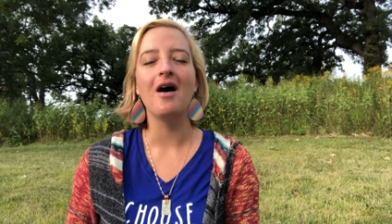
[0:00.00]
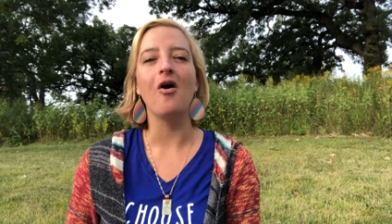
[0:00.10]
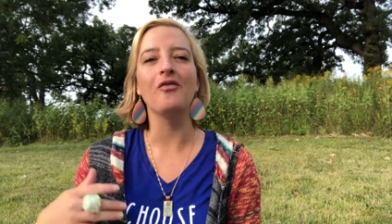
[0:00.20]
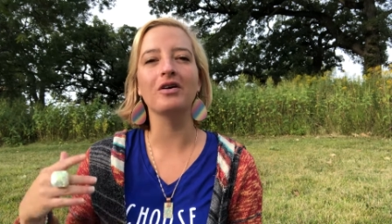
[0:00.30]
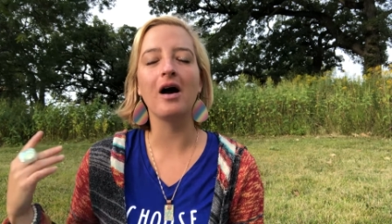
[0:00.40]

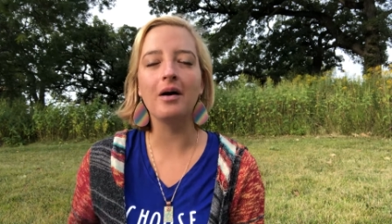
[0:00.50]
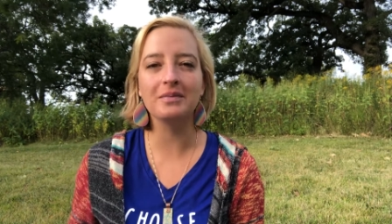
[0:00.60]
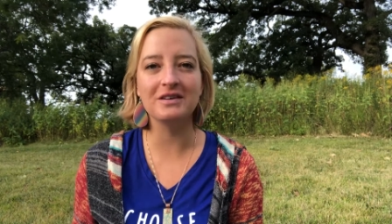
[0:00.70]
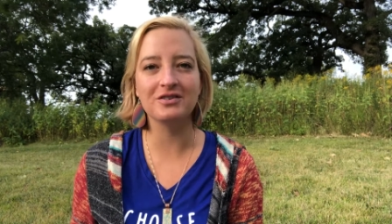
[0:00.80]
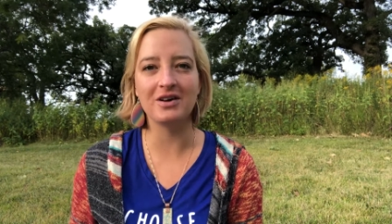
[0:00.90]
overcome
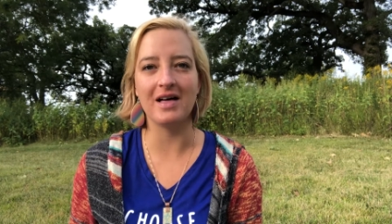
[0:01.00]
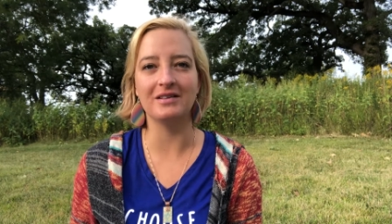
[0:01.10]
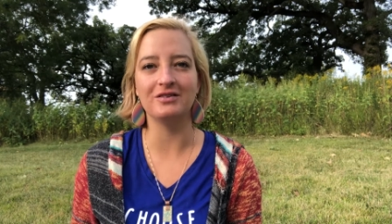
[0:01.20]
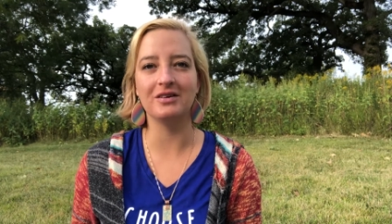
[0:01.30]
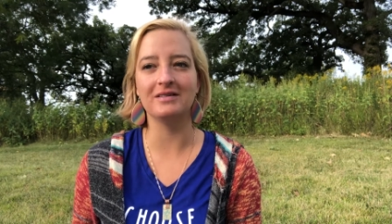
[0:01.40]
these
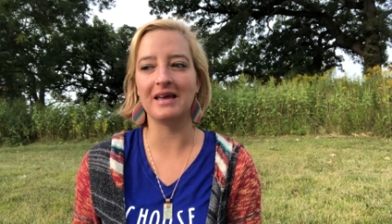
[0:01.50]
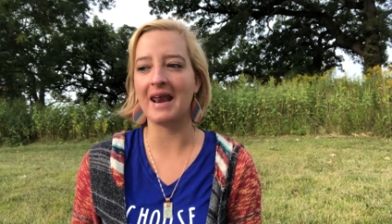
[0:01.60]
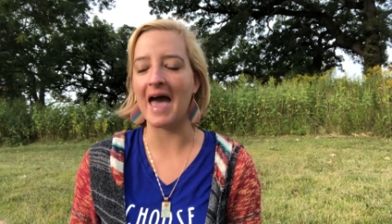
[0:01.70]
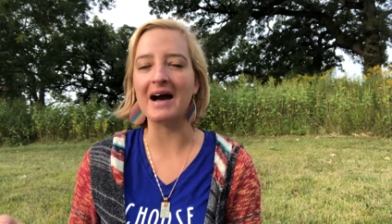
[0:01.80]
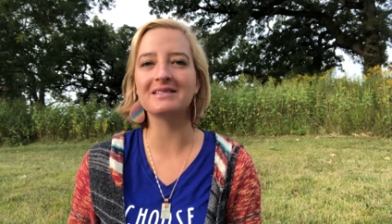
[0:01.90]
challenges and
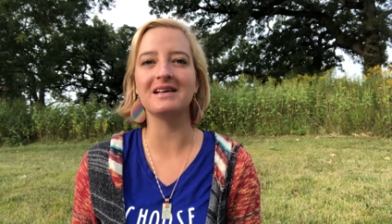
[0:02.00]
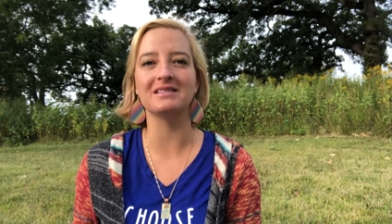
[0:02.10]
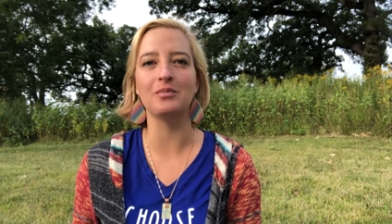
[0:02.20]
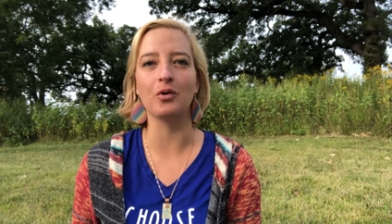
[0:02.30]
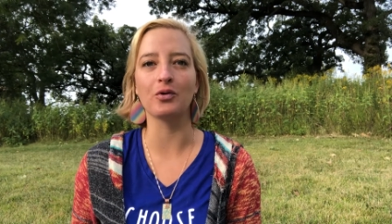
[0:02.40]

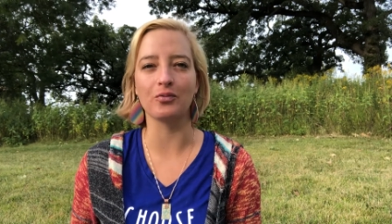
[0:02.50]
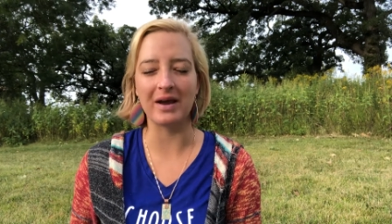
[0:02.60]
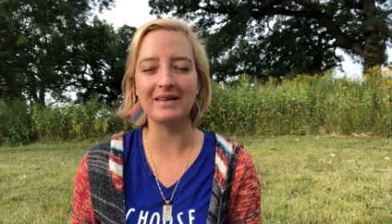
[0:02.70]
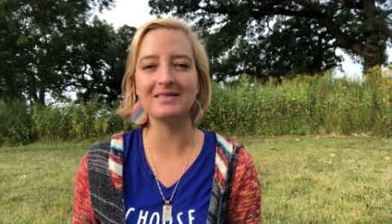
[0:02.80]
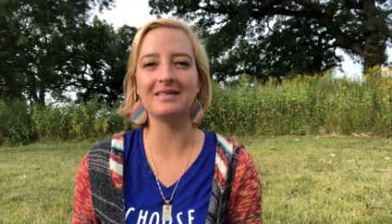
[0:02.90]
access more
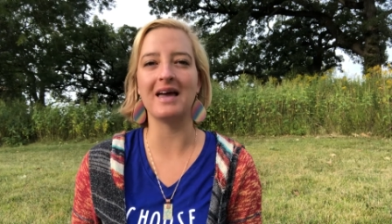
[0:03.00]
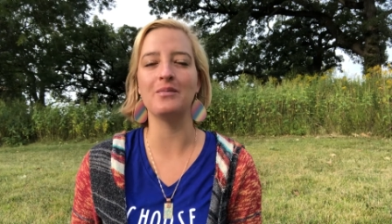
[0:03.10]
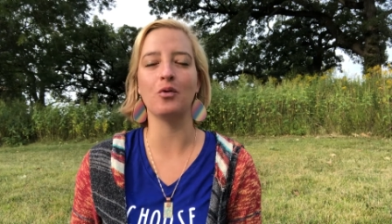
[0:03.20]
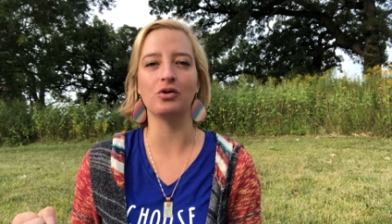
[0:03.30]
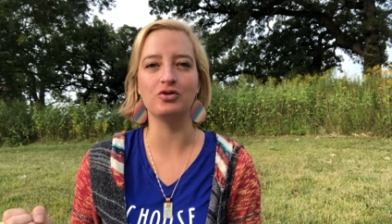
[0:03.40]
grace and
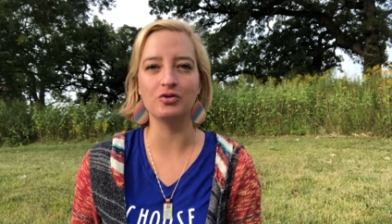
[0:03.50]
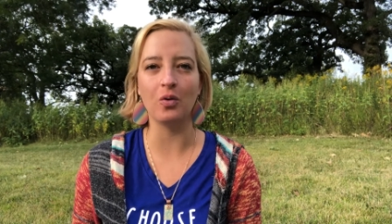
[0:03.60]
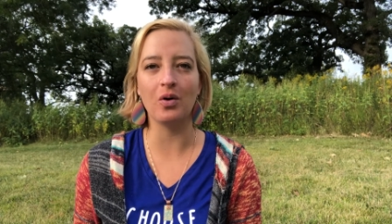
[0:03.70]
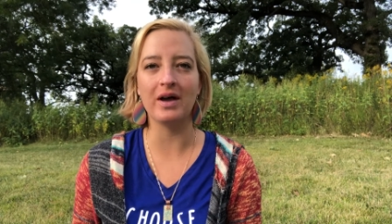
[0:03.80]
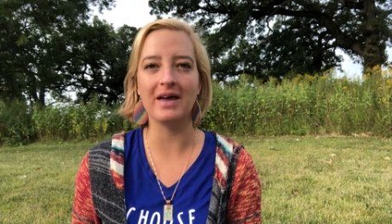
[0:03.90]
more
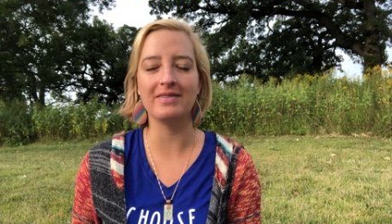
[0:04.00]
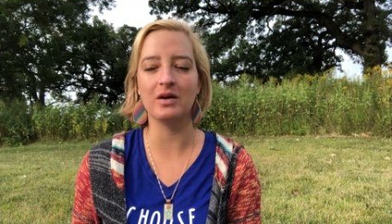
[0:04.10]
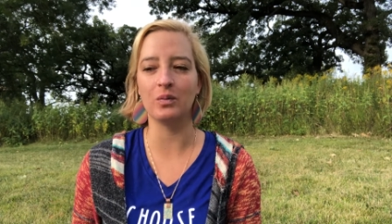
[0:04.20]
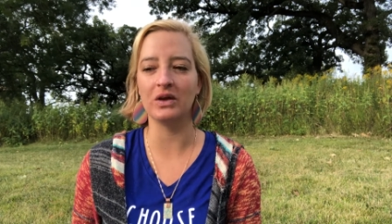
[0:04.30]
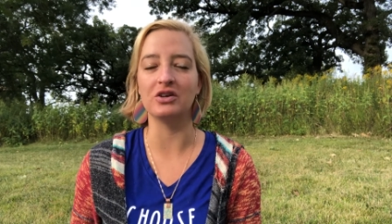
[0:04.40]
joy
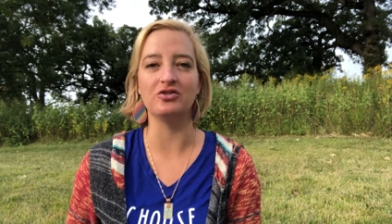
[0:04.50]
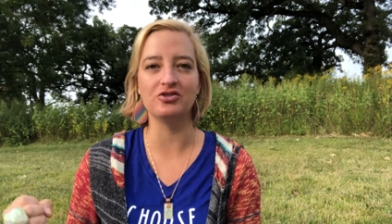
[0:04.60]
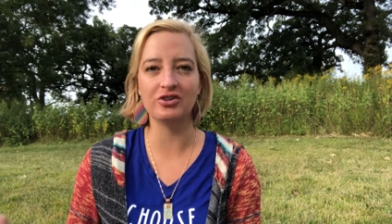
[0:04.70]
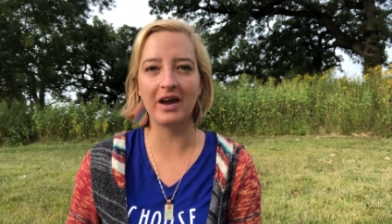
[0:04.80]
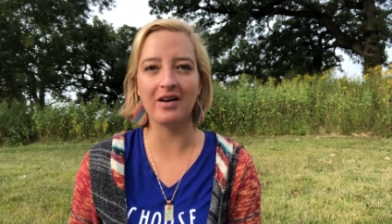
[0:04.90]
that we can
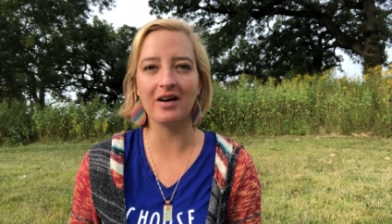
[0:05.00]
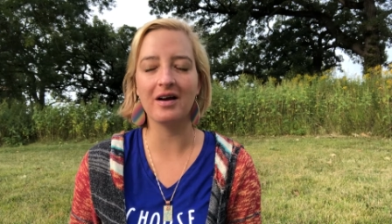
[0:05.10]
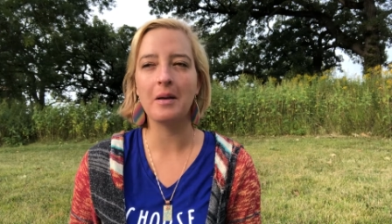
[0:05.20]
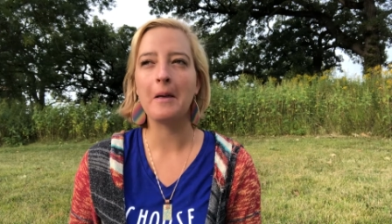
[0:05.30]
share.